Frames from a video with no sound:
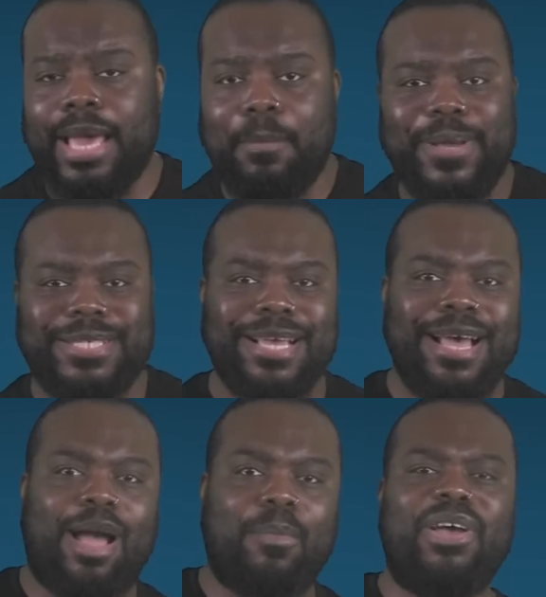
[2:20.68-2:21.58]

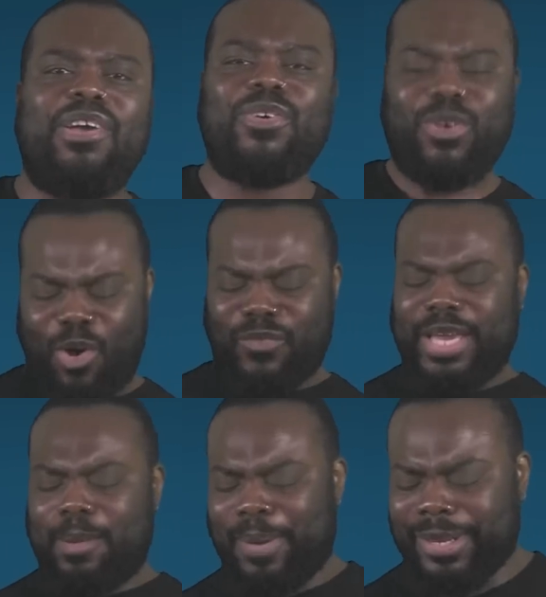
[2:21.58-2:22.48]
Tempest, come over here, over
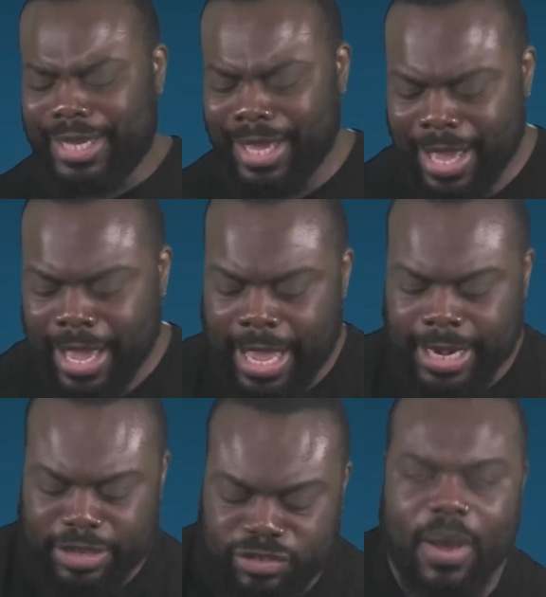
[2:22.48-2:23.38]
here buddy,
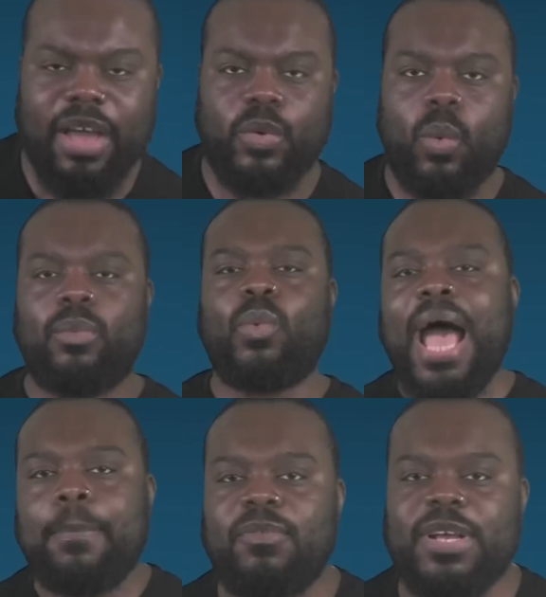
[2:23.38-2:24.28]
and let's show everyone
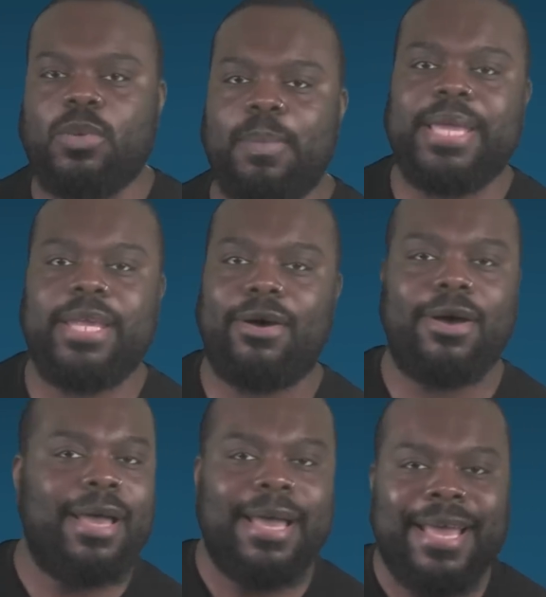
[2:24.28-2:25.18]
what happened at
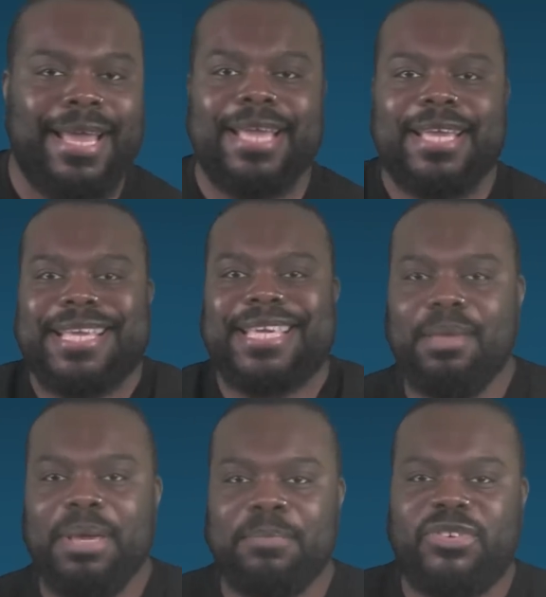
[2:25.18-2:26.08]
WrestleMania.
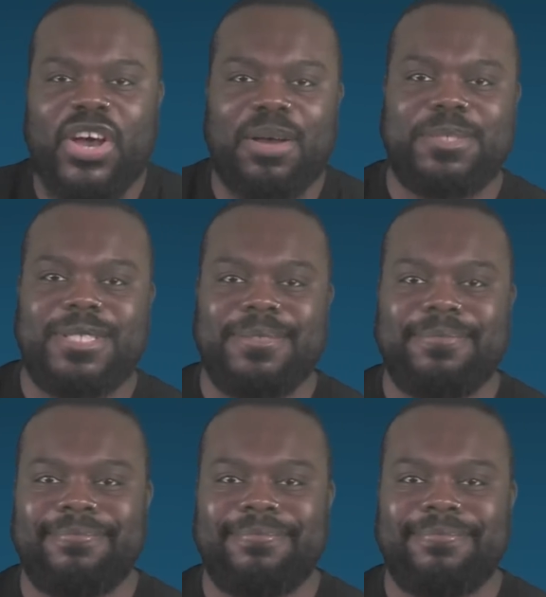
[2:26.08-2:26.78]
Give me them chops.